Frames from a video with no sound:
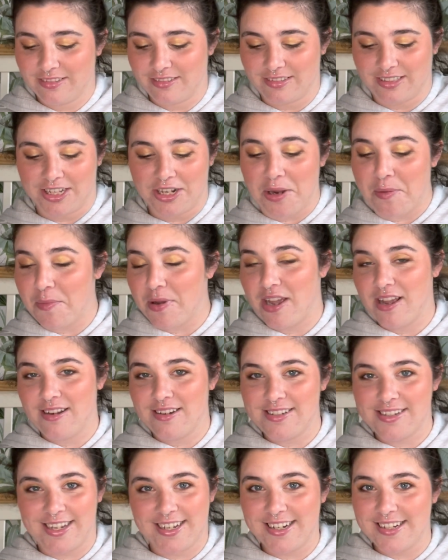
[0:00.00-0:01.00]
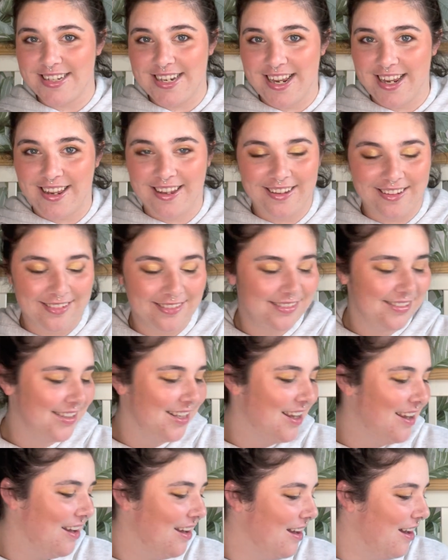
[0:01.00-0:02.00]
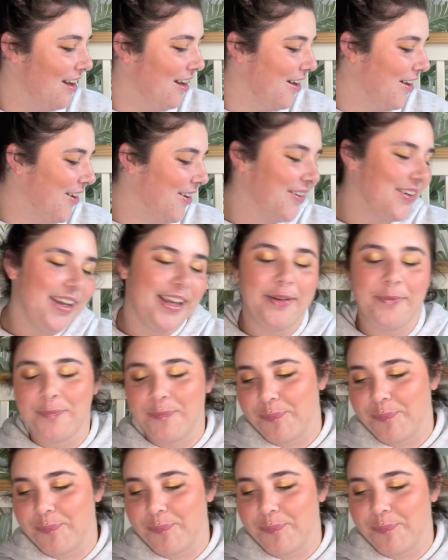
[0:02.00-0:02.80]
I don't mind, I can take it. Okay,